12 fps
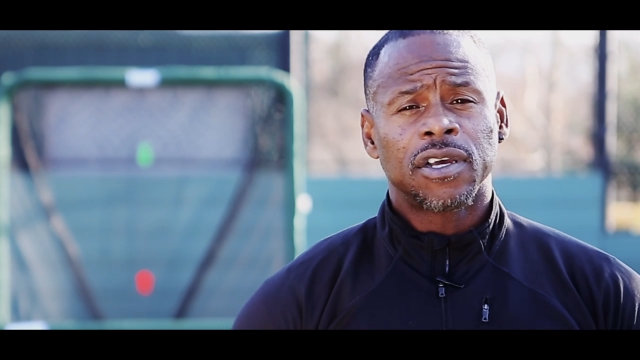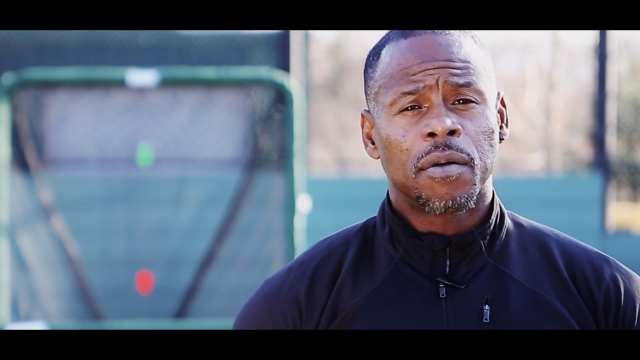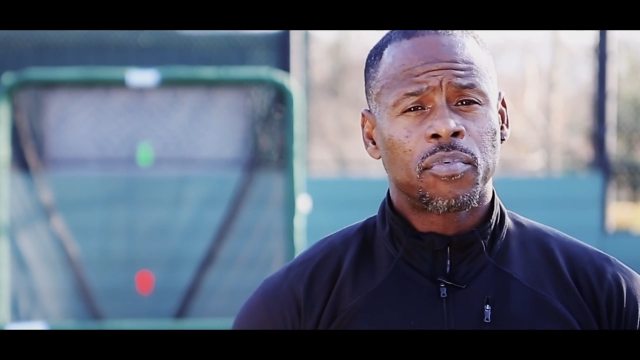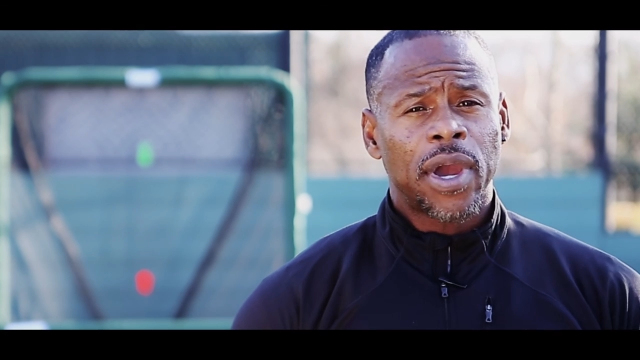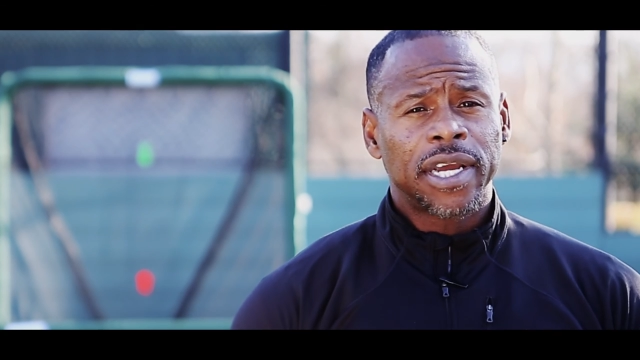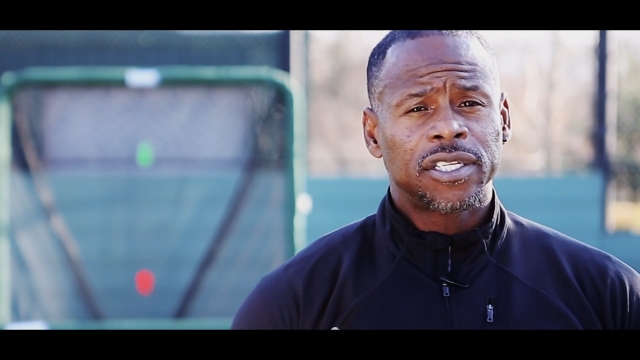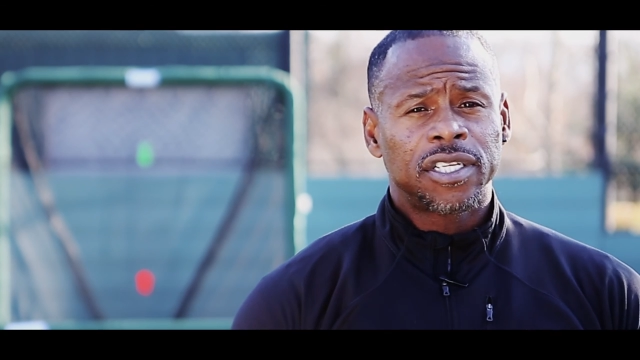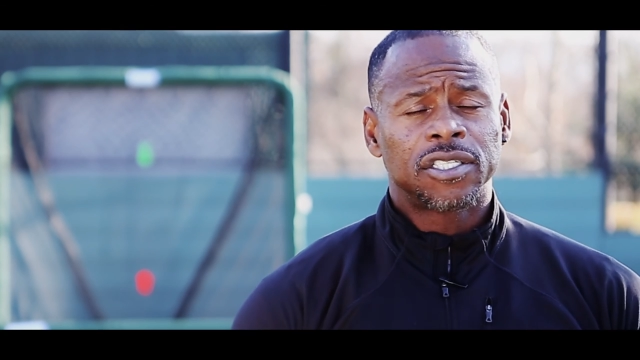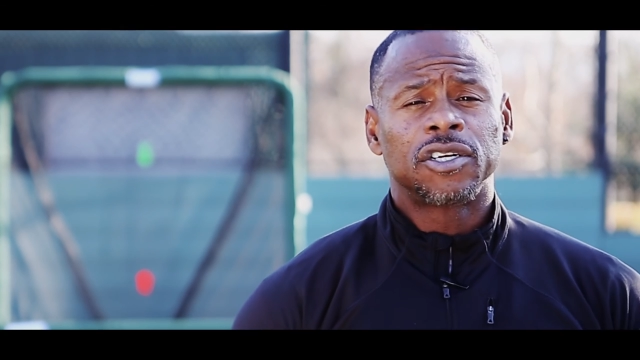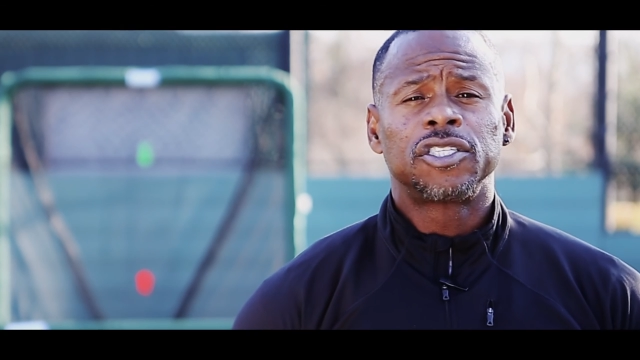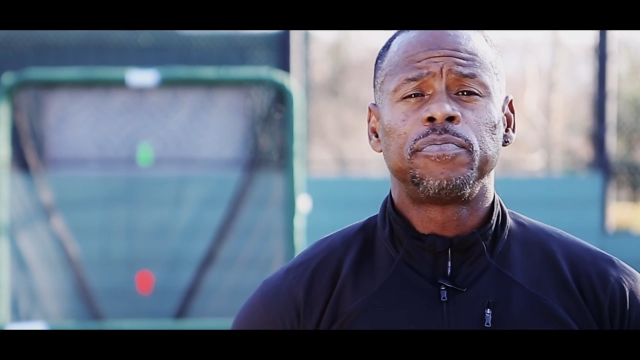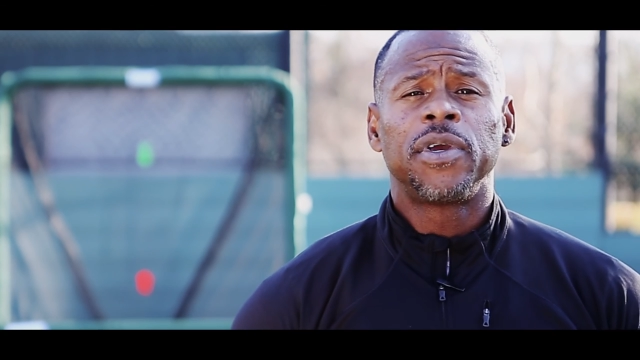Our
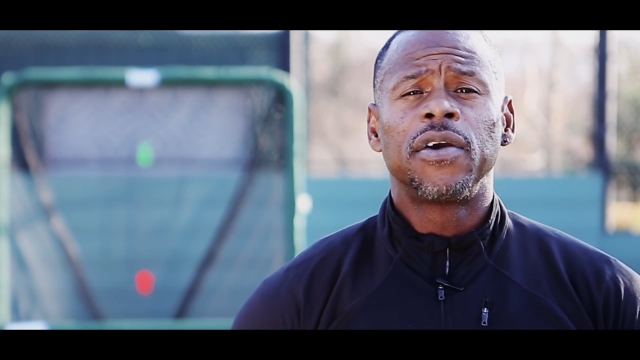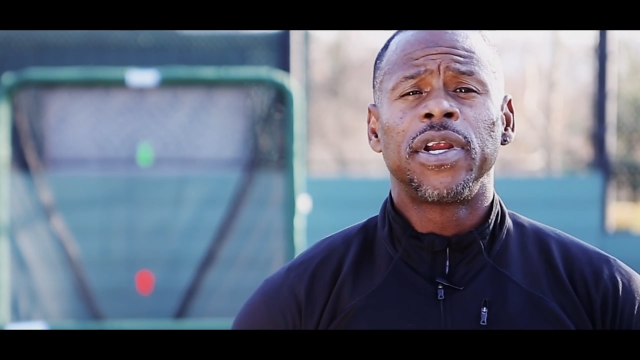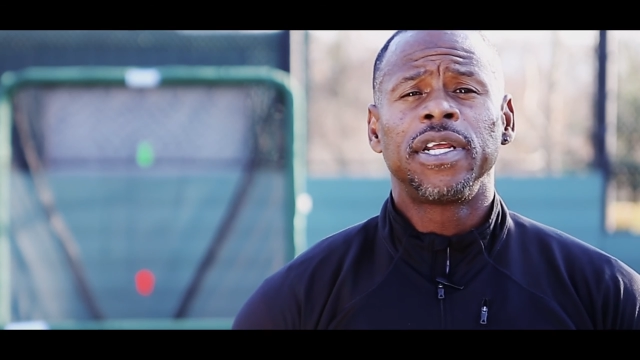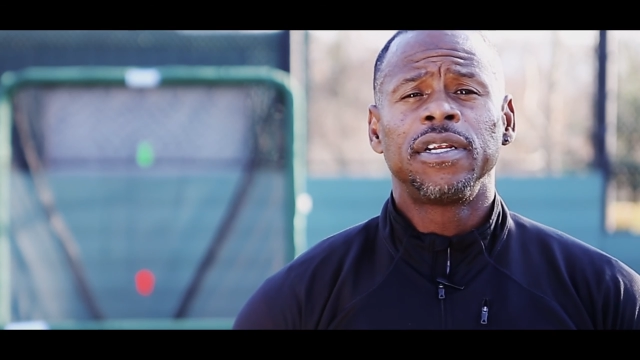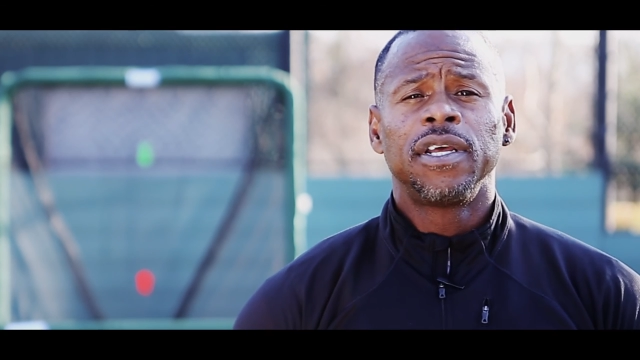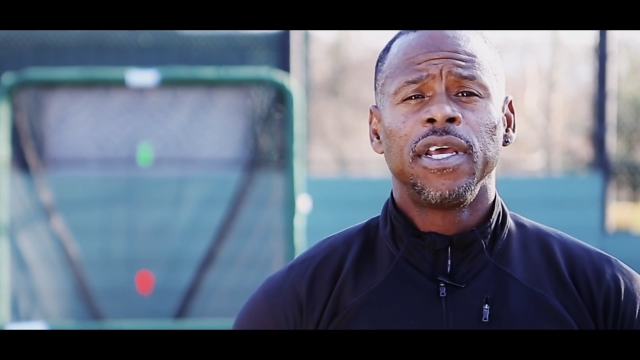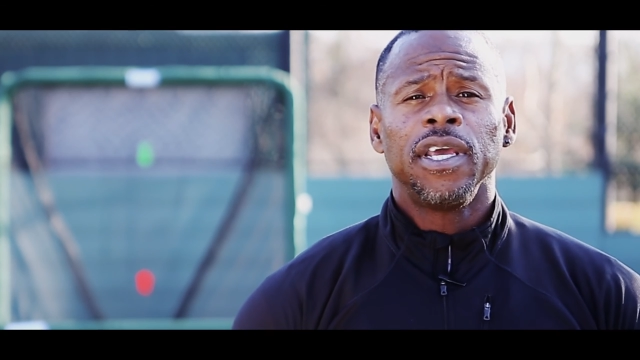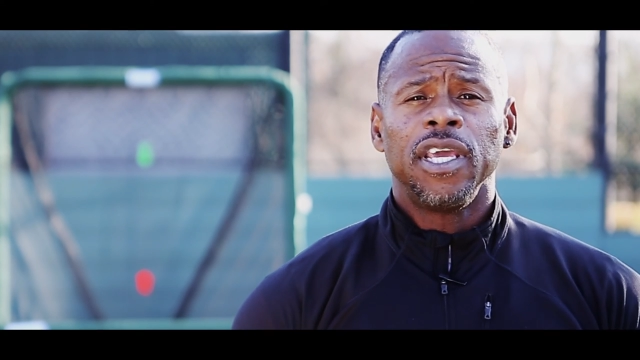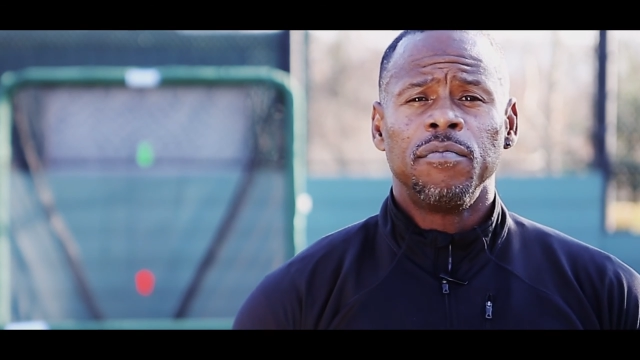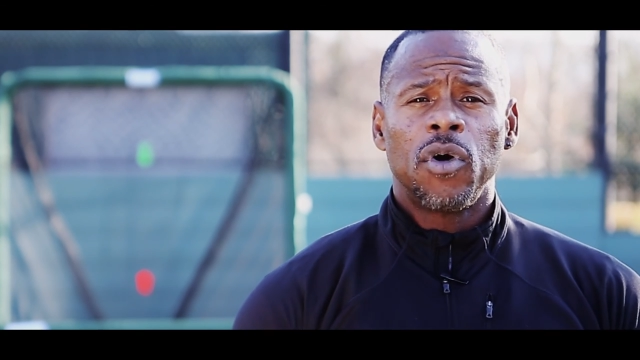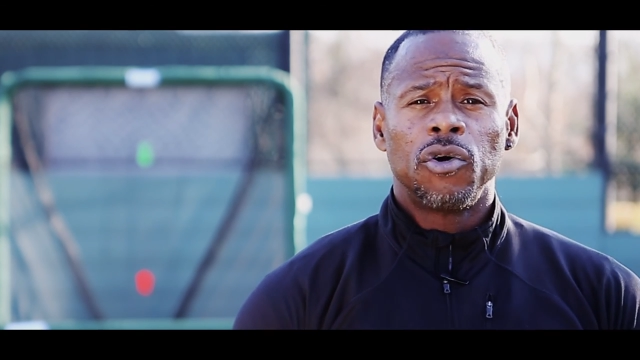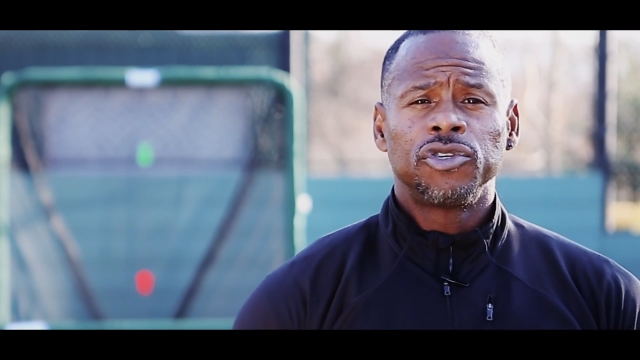practices are spirited,
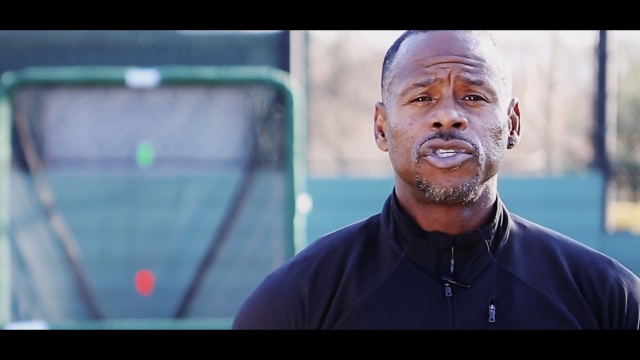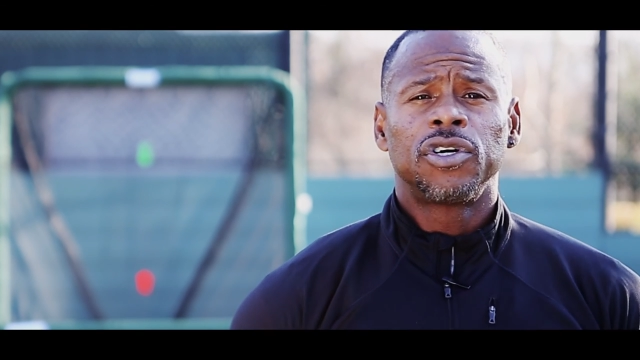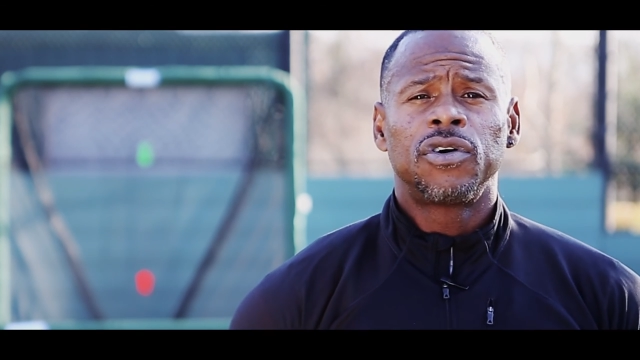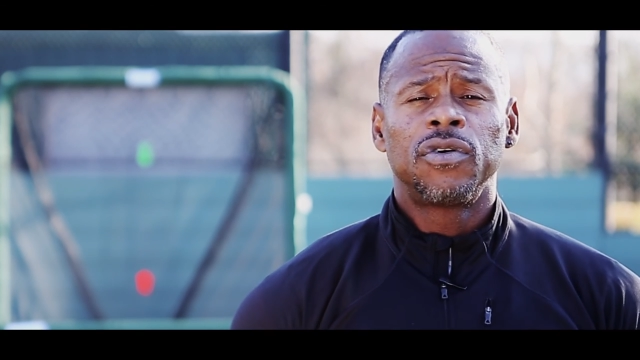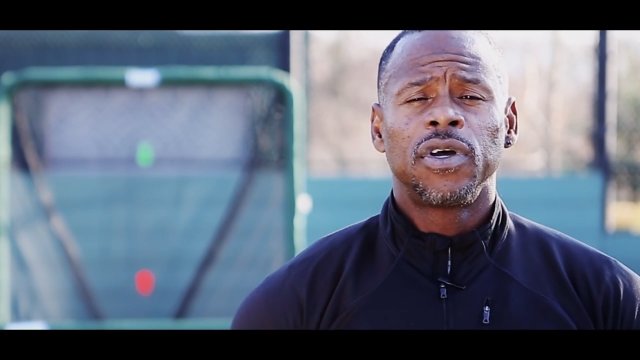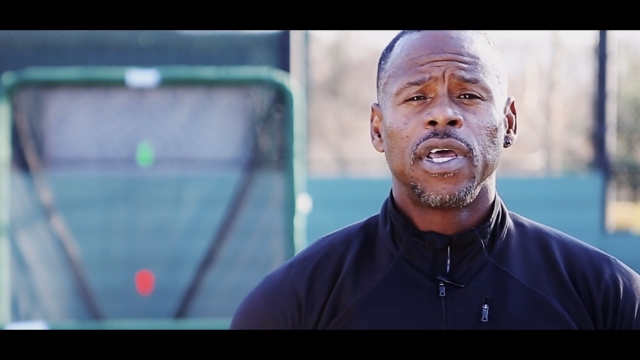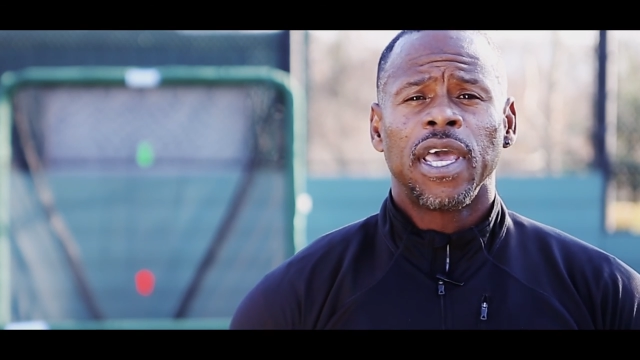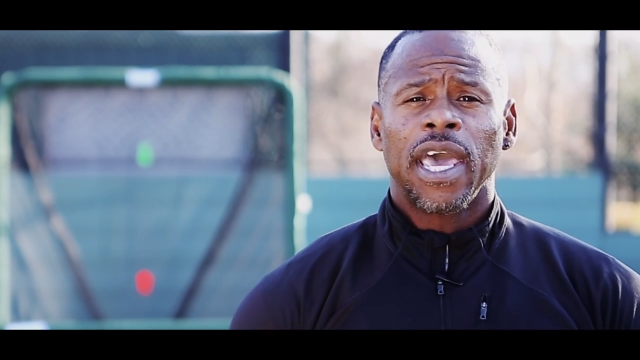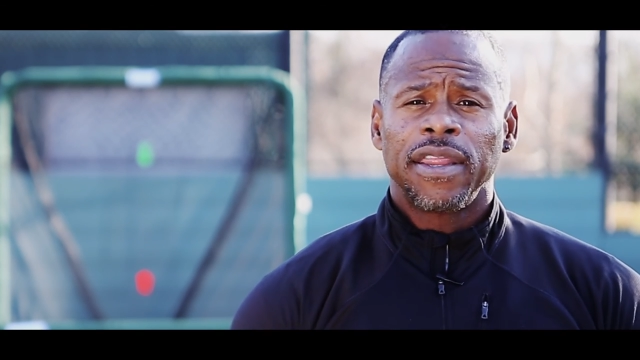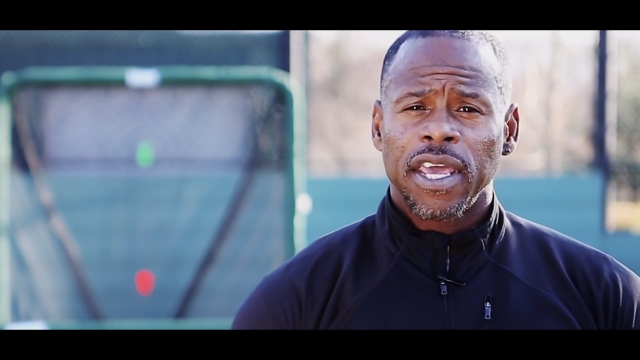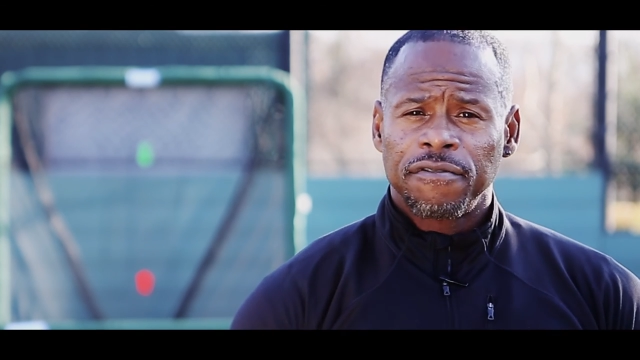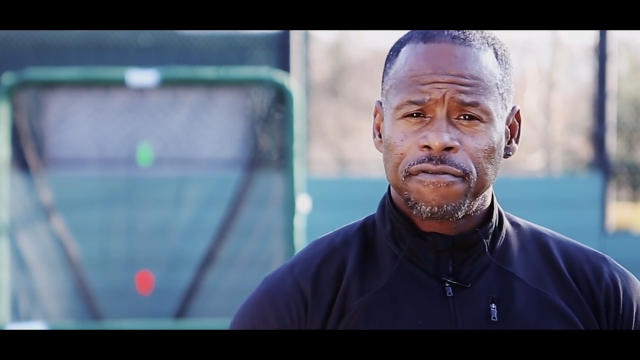emotional,
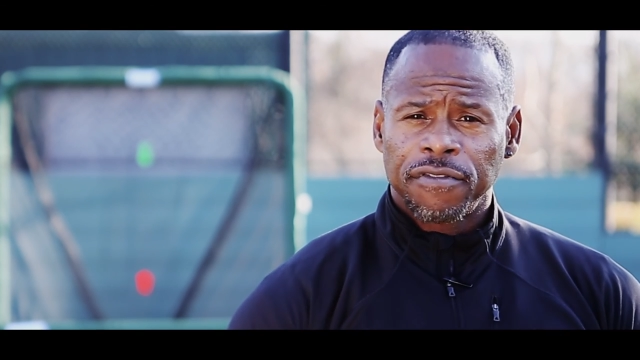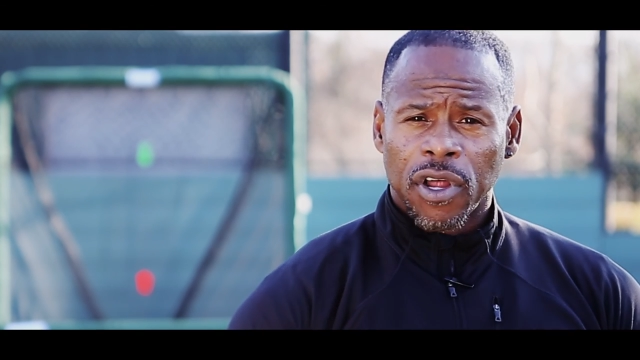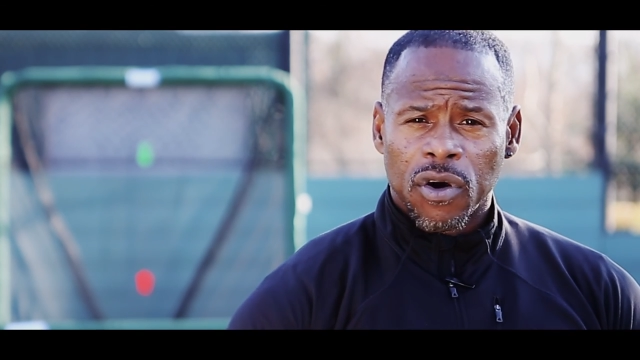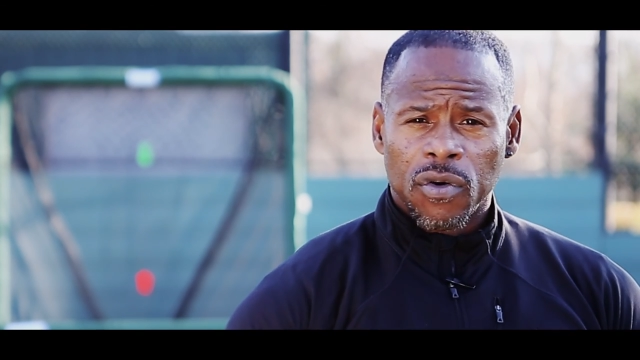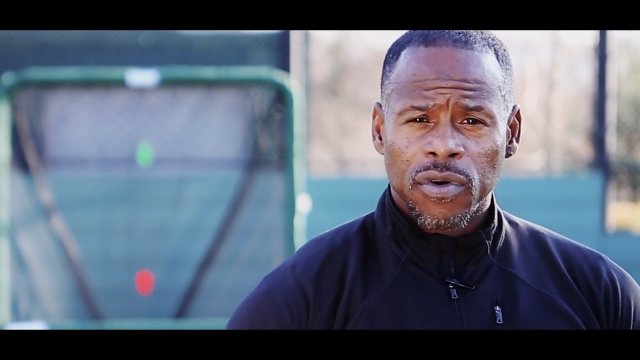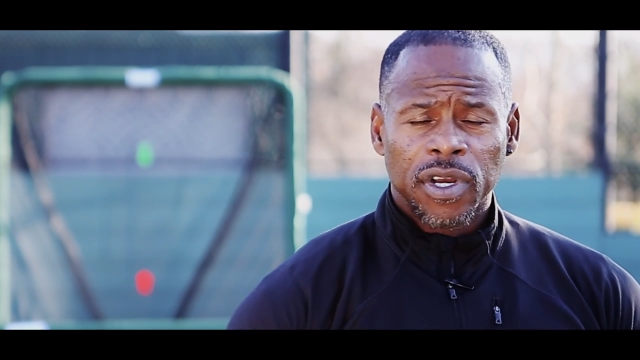and they flow.